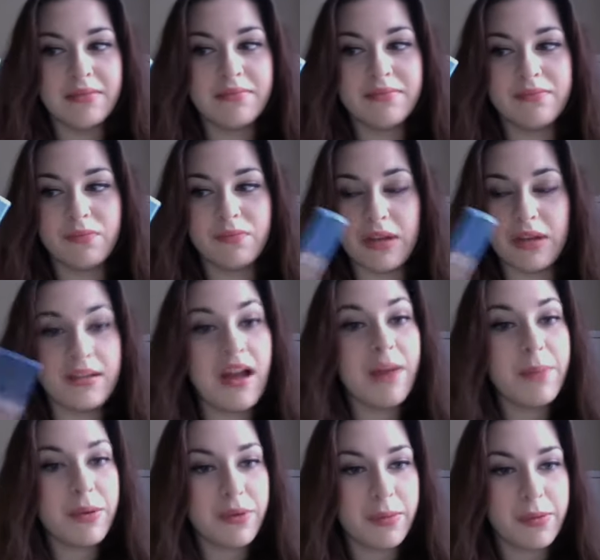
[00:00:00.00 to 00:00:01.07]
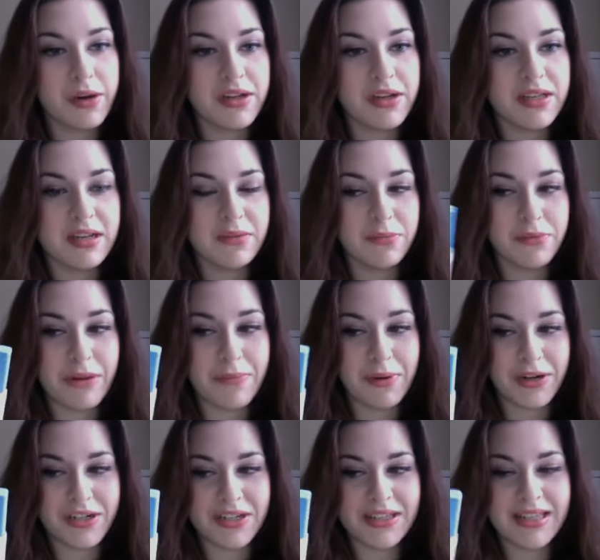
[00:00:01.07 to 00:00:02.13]
will not be
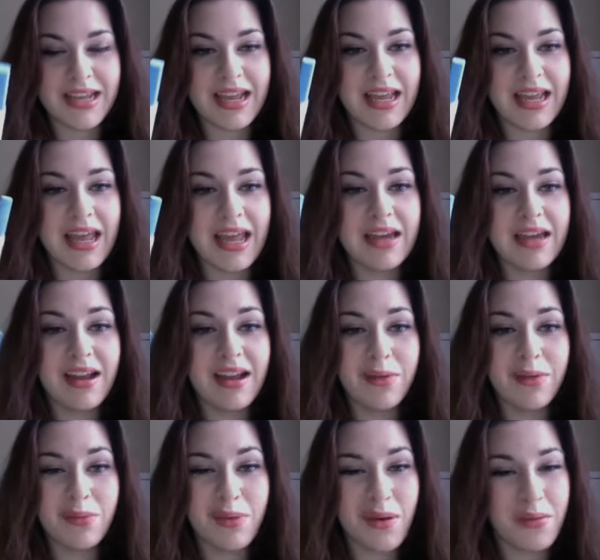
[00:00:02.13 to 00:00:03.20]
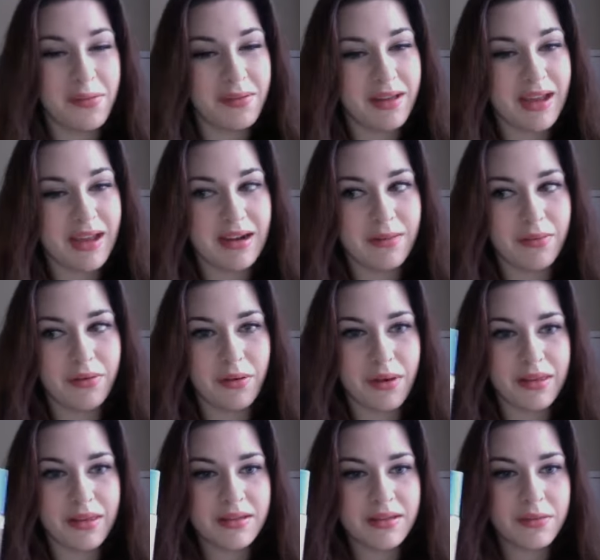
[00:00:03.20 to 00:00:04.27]
repurchasing, and I will probably end up
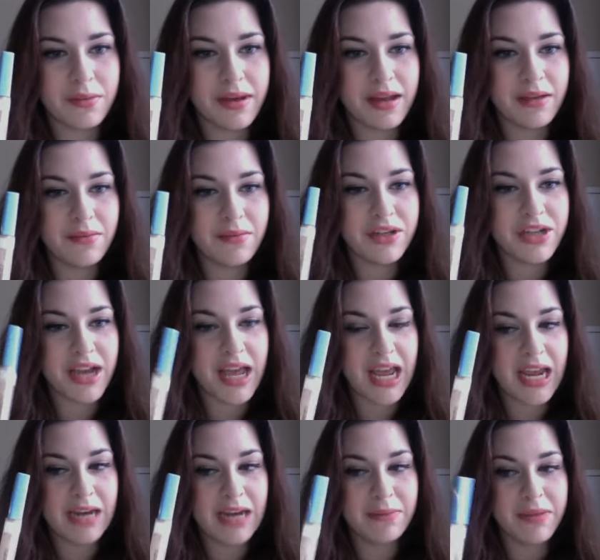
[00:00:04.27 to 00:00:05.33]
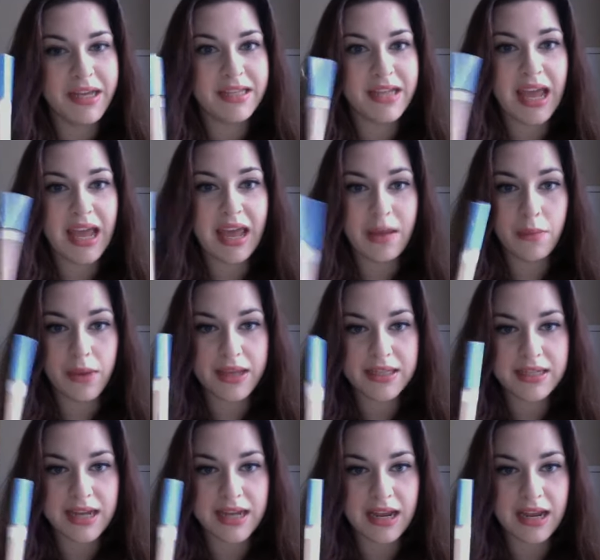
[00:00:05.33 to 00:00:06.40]
throwing this away, which I hate because I hate
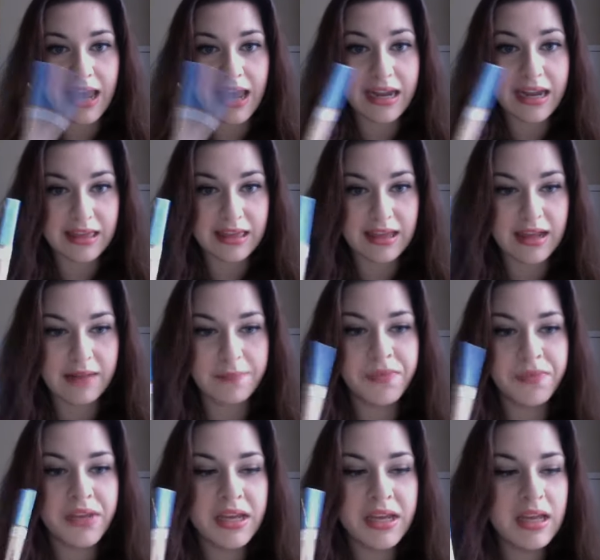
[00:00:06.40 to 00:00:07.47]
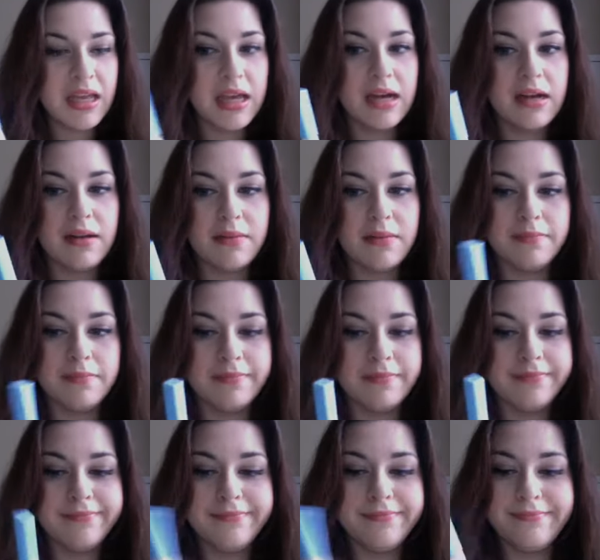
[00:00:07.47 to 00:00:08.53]
wasting anything.
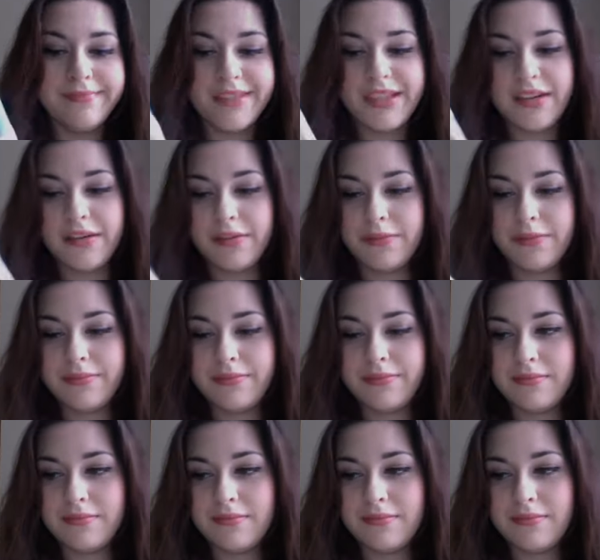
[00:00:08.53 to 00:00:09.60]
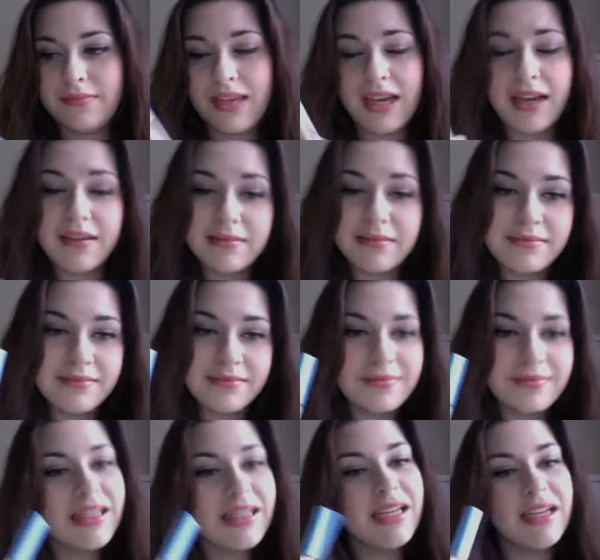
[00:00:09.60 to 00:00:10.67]
So yeah,
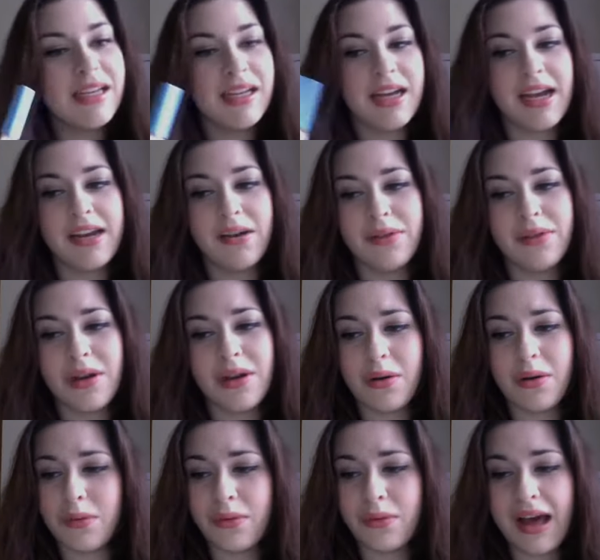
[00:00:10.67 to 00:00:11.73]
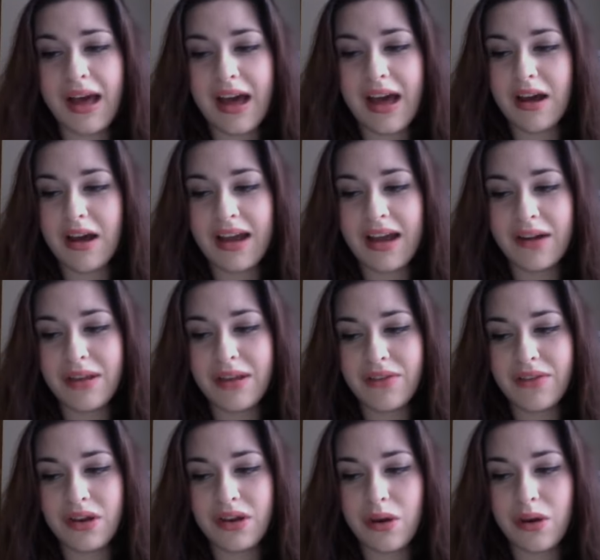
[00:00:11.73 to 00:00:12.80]
I don't
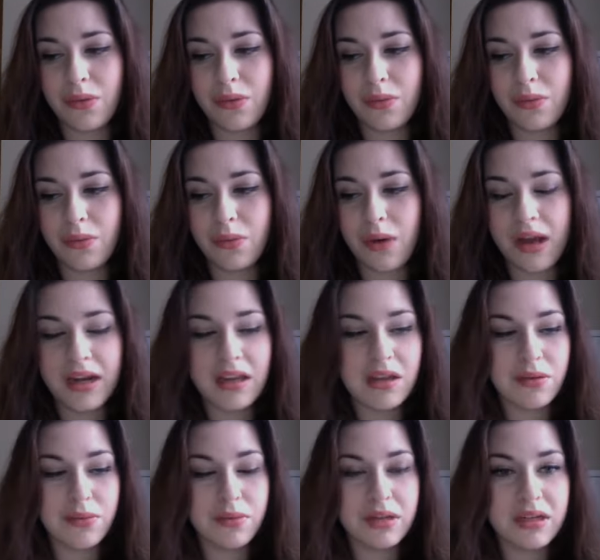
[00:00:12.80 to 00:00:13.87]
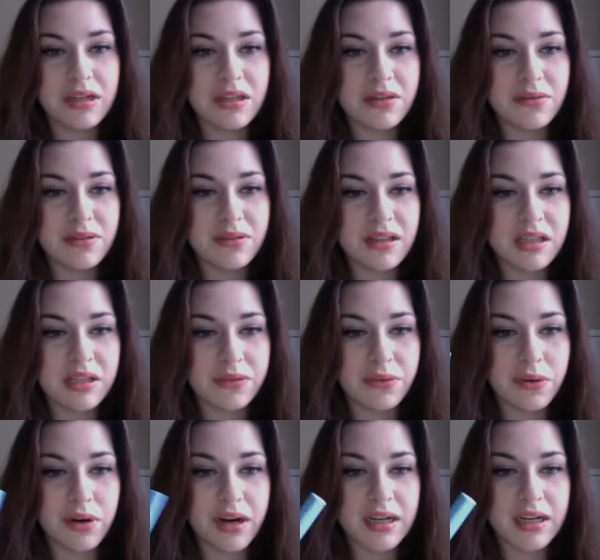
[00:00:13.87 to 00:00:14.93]
even know what you would use this
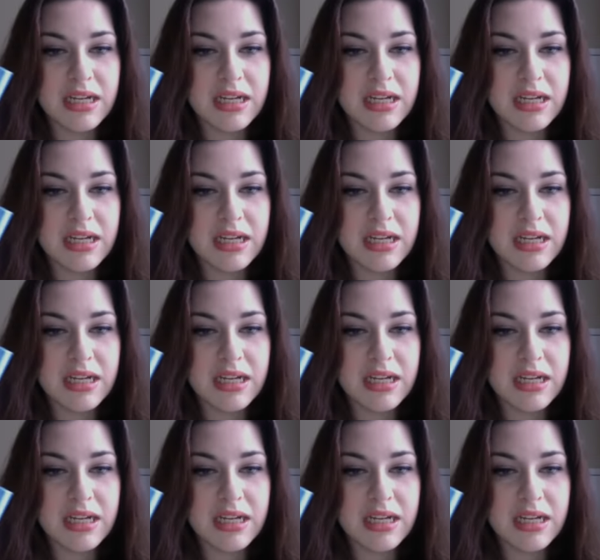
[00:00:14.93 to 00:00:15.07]
for,